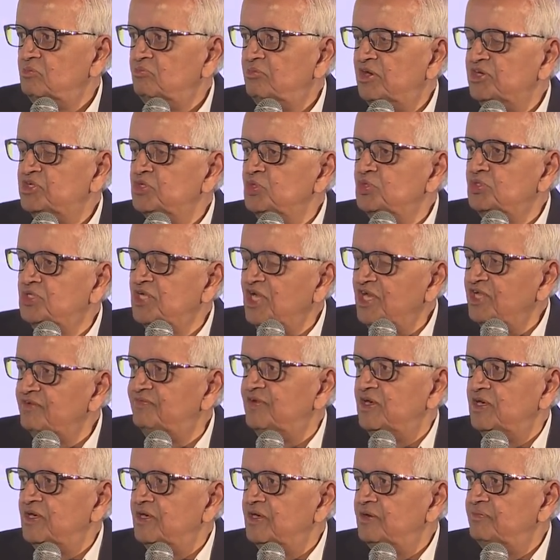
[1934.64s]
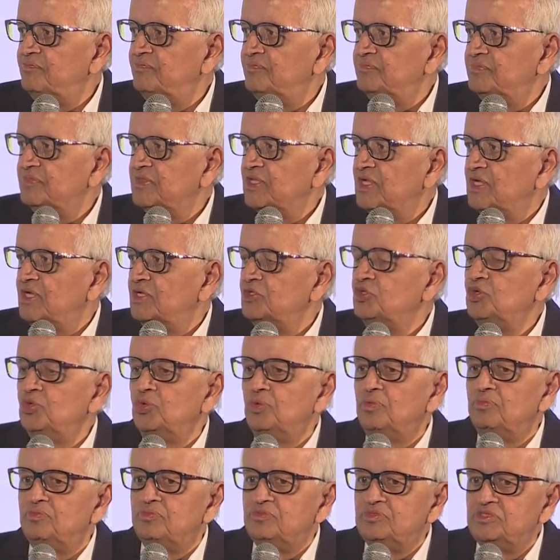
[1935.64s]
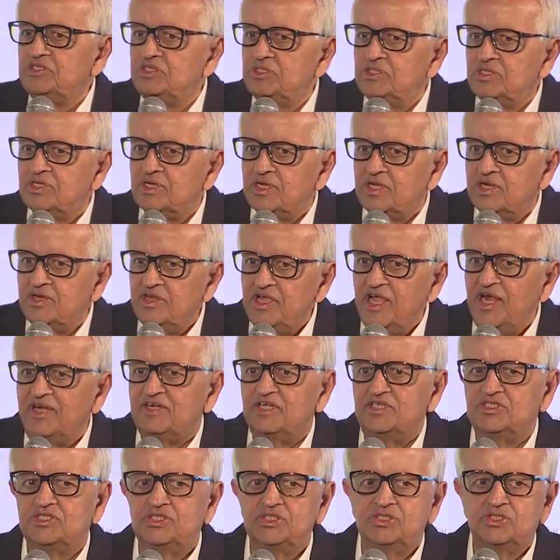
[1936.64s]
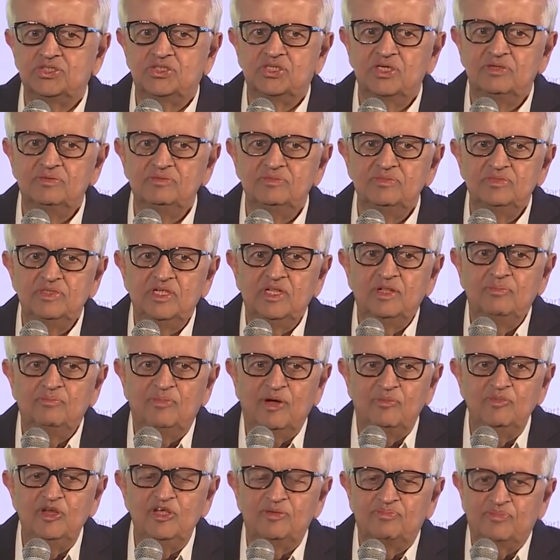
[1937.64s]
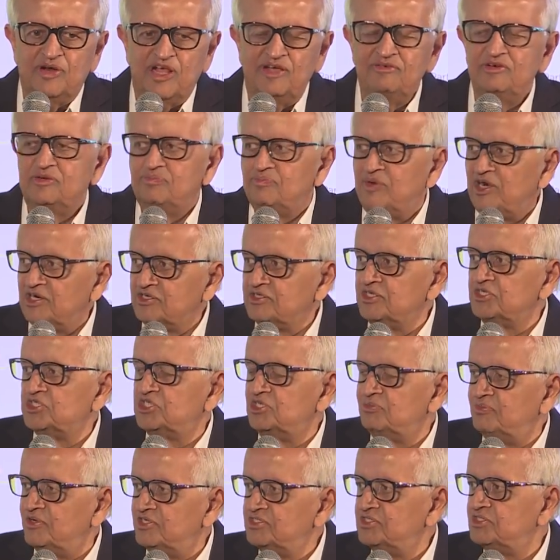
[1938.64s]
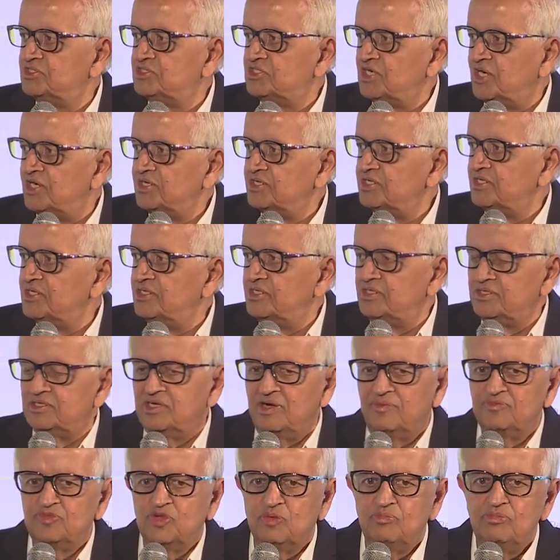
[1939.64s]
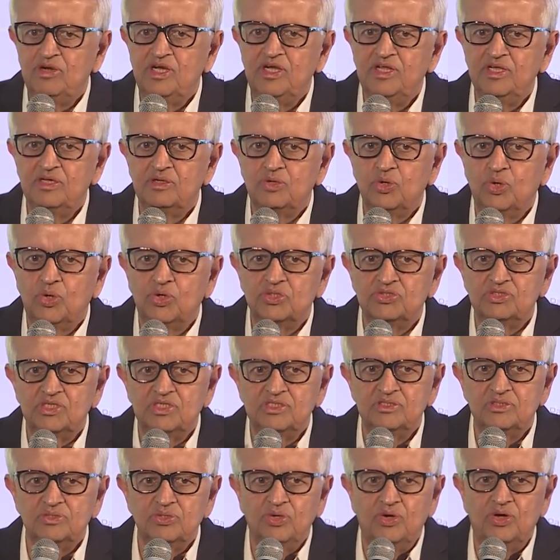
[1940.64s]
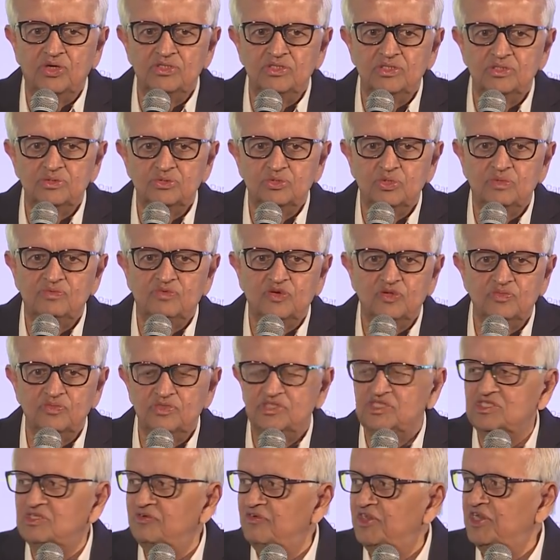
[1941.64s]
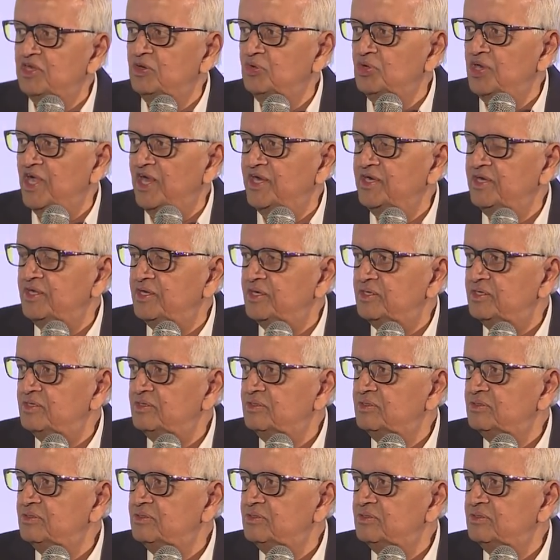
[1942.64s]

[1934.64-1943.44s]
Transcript: But you deliver, you create a system, public-private partnership has started in terms of building roads and so on and so forth, which is a very good idea.